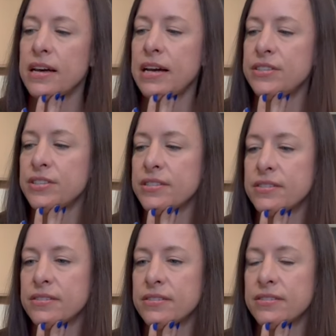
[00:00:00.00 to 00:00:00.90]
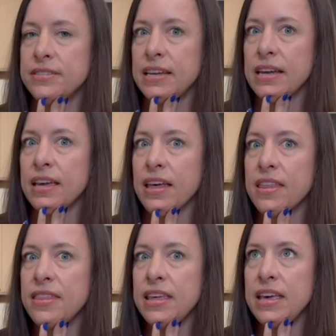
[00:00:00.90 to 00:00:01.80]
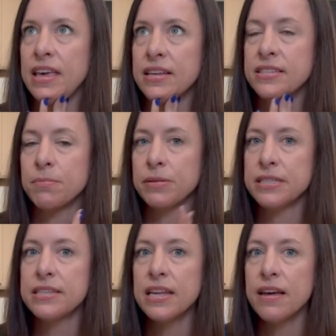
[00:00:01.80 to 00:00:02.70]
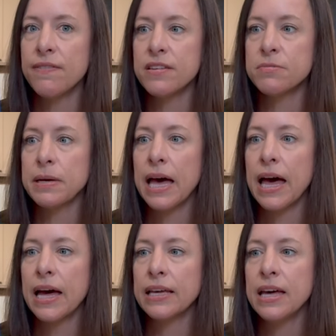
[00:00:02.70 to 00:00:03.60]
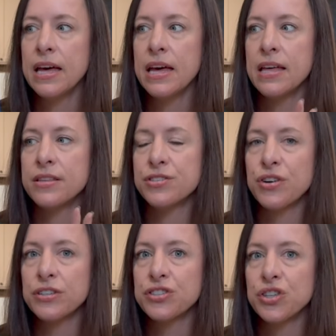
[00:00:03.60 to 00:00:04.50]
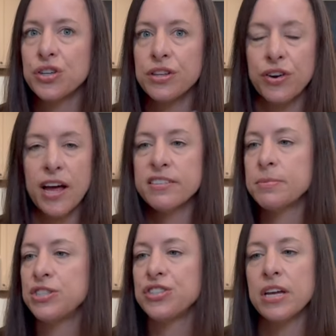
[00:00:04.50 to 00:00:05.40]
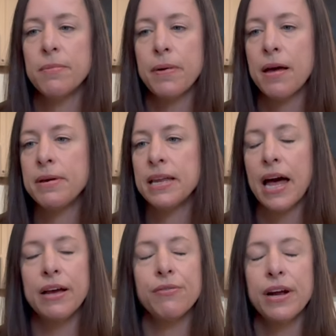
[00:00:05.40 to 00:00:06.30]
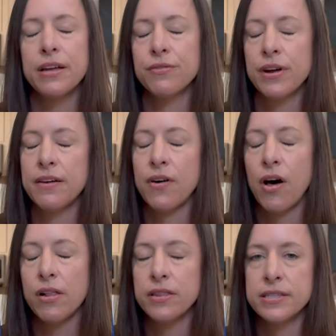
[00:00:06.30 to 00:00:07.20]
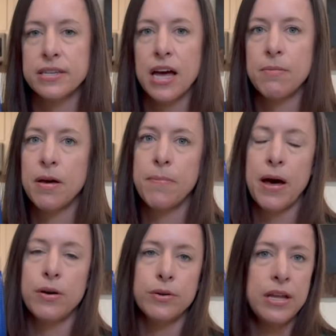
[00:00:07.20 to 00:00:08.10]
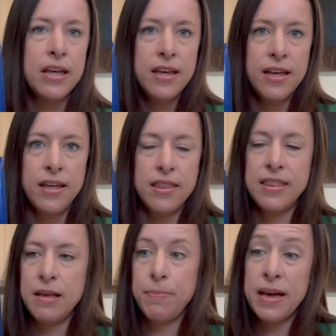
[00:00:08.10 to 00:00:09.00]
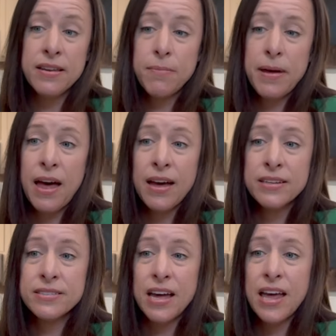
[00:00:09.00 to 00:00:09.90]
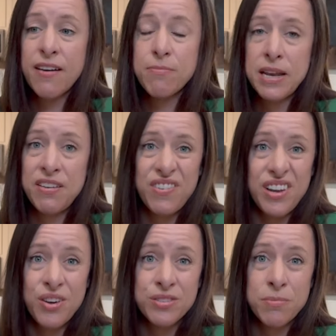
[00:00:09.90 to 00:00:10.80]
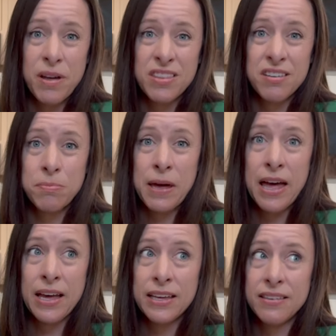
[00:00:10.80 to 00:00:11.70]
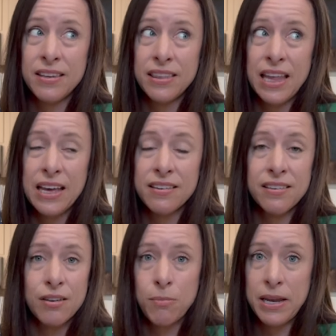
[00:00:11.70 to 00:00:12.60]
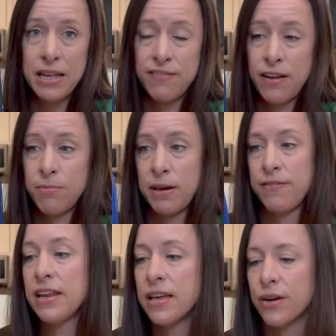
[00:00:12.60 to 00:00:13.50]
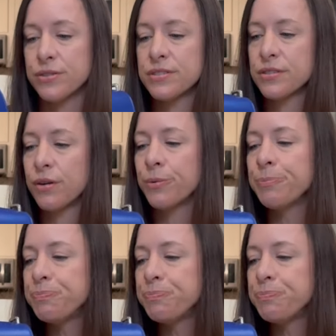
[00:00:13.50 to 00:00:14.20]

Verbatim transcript: I just dig the simplicity of this bag, the structure, the craftsmanship. I mean, I rant and rave all the time about the Bandit bags. I have many videos about this bag. It's in like so many of my videos. So